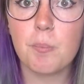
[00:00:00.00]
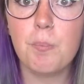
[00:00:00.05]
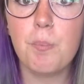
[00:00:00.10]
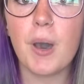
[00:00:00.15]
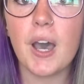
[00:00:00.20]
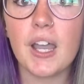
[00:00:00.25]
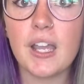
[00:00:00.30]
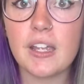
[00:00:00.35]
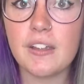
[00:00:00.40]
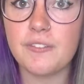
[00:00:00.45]

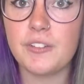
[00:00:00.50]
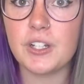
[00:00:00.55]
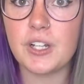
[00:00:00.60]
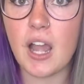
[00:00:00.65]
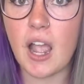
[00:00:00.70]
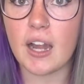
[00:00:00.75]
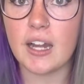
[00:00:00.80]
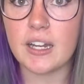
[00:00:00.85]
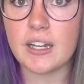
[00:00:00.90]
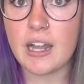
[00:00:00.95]
but if you're
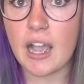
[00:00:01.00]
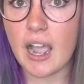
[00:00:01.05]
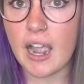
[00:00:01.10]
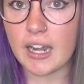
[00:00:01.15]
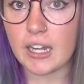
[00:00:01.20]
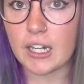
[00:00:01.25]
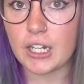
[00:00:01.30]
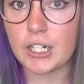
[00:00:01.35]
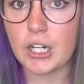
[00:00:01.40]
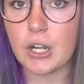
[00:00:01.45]
not going to
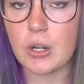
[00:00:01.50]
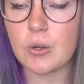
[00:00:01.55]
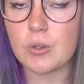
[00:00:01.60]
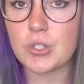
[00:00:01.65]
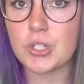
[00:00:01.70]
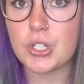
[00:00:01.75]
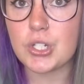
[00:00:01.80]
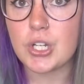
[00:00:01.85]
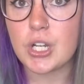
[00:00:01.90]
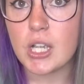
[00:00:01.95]
hire a
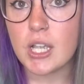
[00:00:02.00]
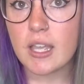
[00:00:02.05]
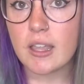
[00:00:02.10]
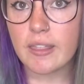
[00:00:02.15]
coach,